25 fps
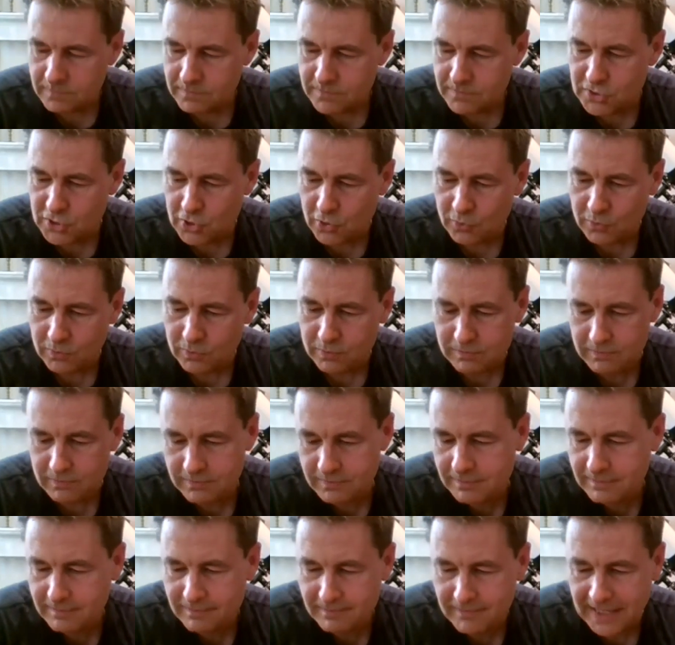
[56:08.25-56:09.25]
so
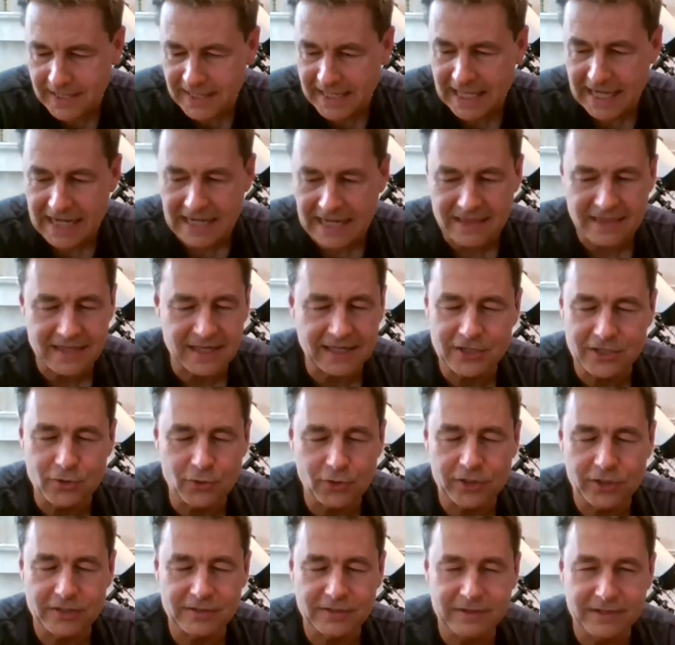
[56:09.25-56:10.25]
like anything you
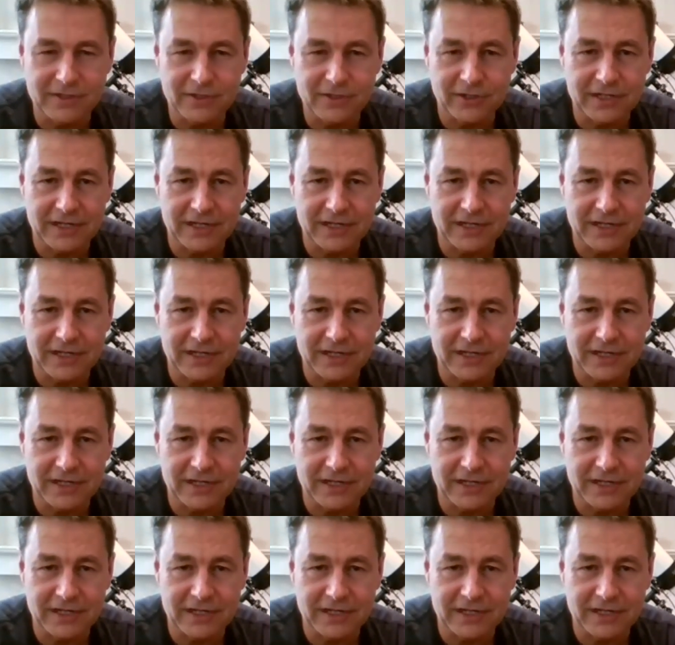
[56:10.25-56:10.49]
can you